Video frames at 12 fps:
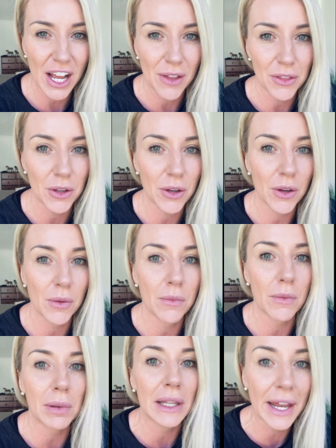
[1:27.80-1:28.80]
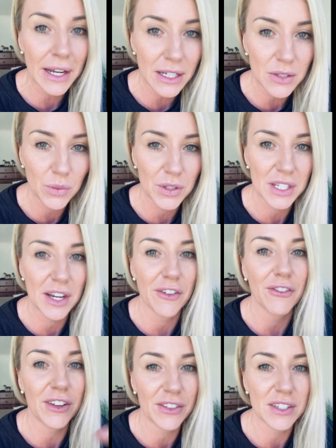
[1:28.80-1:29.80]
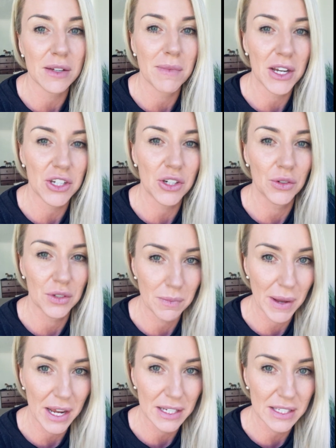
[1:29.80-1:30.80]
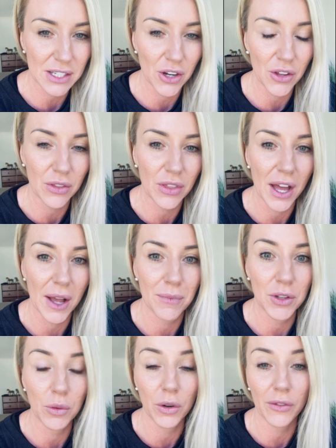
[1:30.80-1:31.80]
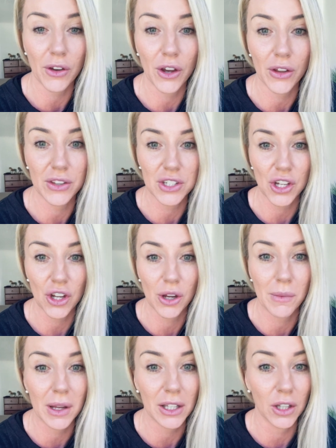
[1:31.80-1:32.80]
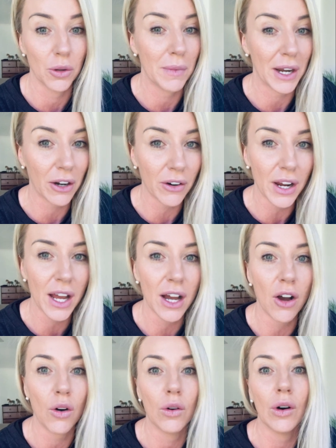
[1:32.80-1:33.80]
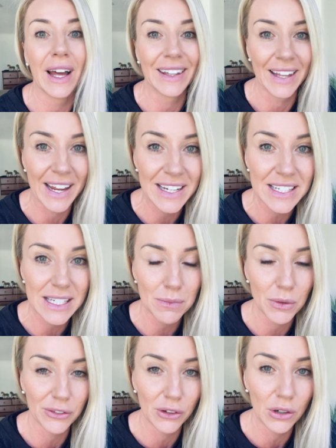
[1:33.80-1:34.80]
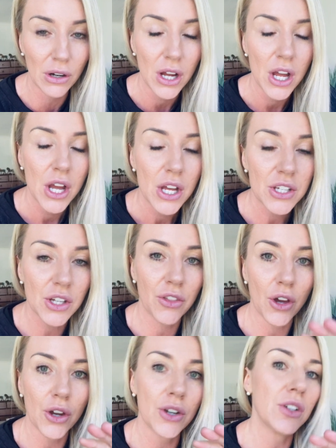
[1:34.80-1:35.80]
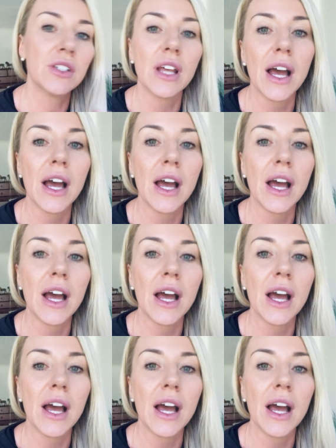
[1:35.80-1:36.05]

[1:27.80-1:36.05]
the planet was in a fifth dimensional space. So you would have heard the term Lemuria or Atlantis before. So those